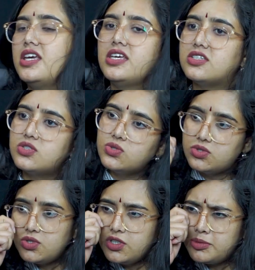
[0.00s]
Yeah. So
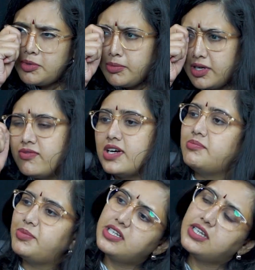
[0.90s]
do you remember
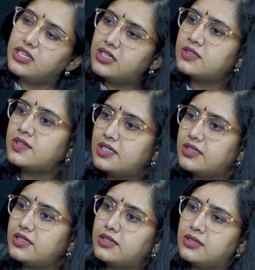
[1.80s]
one particular
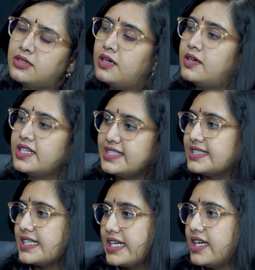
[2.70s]
risk
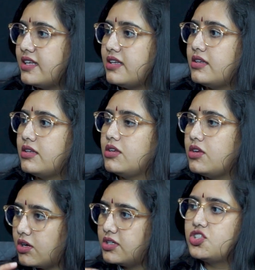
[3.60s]
in
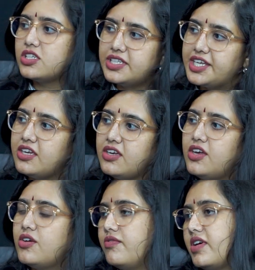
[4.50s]
your journey
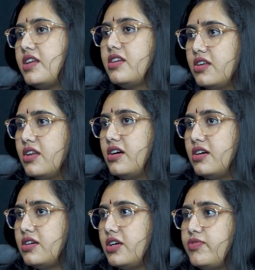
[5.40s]
wherein
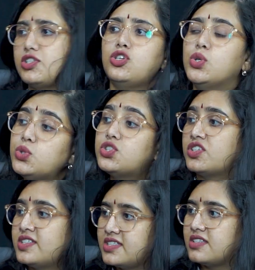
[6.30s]
it was a huge
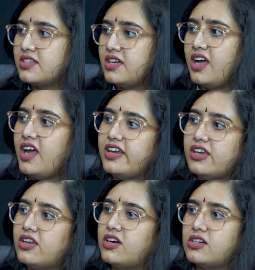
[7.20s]
risk,
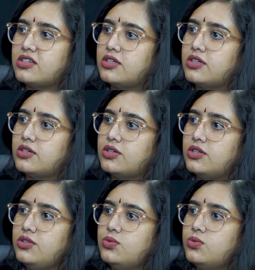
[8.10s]
and
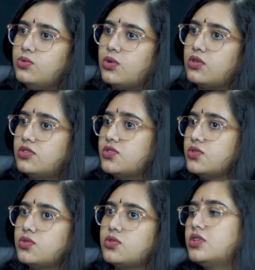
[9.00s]
you
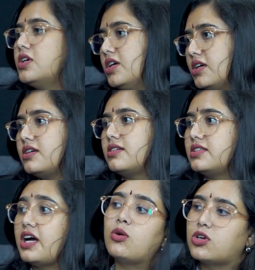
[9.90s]
also
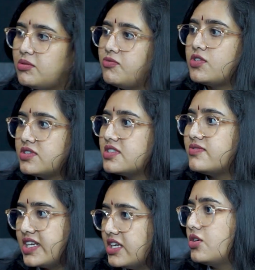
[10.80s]
the outcome was a
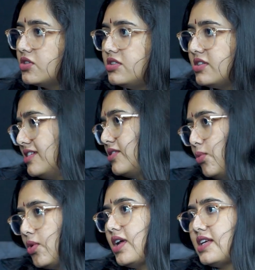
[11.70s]
very good
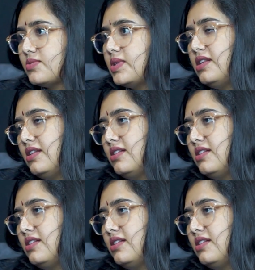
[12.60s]
reward as well?